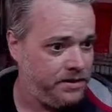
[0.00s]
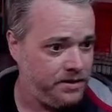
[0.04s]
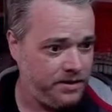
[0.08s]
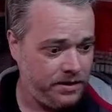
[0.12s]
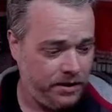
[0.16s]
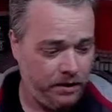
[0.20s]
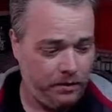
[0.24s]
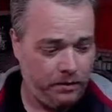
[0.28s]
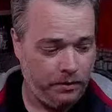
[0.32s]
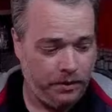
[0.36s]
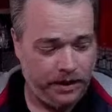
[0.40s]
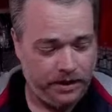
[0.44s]

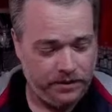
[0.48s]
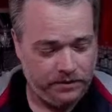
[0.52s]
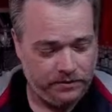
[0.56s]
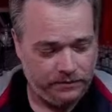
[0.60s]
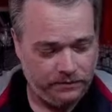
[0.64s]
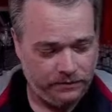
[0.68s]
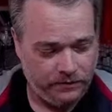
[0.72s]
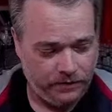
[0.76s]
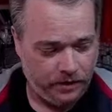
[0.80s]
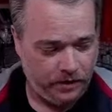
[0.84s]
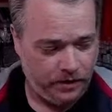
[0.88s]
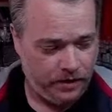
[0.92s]
So as
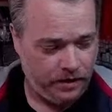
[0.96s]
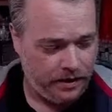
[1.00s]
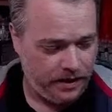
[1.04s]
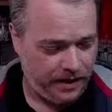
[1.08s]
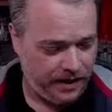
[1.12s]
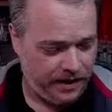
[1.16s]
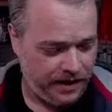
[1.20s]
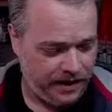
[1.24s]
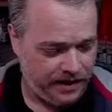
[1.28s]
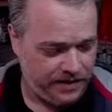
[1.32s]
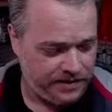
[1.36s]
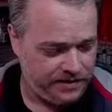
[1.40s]
far
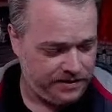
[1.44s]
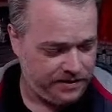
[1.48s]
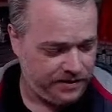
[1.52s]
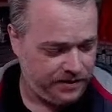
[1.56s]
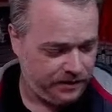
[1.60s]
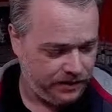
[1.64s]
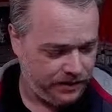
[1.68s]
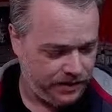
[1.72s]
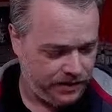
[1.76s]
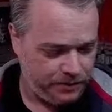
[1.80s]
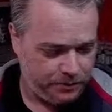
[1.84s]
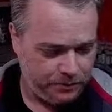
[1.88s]
as the
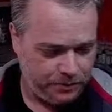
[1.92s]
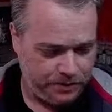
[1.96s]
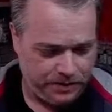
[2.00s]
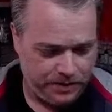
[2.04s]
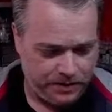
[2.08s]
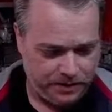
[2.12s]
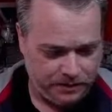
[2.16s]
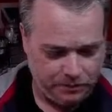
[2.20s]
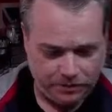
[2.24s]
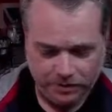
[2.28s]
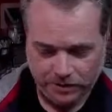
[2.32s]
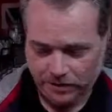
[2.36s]
liquid
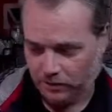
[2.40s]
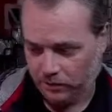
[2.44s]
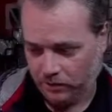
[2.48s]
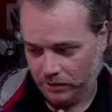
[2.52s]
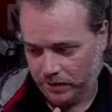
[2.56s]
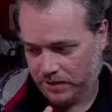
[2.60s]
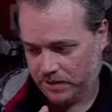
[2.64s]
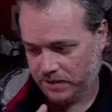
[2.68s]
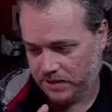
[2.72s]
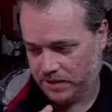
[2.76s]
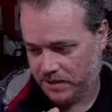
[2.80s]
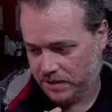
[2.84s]
that we're
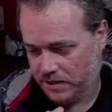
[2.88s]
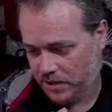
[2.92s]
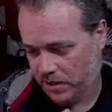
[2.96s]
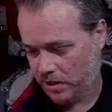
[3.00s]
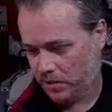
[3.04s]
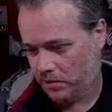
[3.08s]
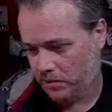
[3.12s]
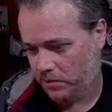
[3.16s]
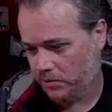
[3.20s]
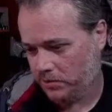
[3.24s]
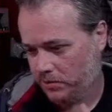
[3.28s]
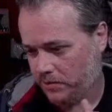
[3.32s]
going to
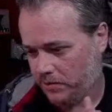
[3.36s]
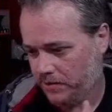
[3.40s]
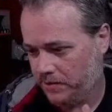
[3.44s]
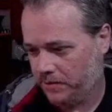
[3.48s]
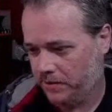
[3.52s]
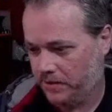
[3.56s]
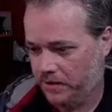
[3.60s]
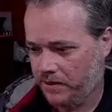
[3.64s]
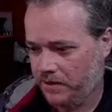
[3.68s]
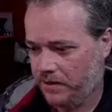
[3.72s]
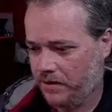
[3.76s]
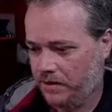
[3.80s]
use,
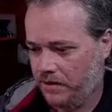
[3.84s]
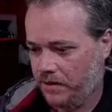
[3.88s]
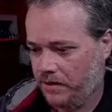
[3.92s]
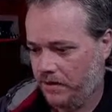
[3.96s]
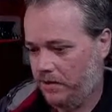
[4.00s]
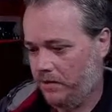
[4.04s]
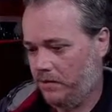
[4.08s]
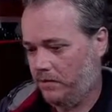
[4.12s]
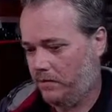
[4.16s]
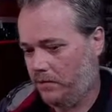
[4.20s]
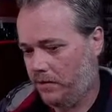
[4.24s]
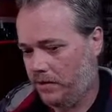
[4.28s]

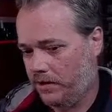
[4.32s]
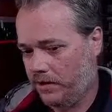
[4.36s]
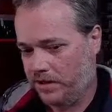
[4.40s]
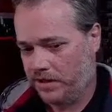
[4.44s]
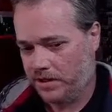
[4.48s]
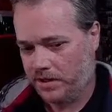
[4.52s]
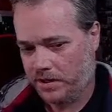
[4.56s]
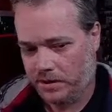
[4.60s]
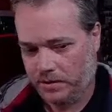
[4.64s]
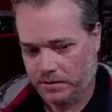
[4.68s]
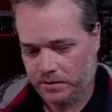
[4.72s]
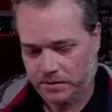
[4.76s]
we're going to
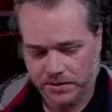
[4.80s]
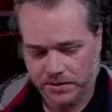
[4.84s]
use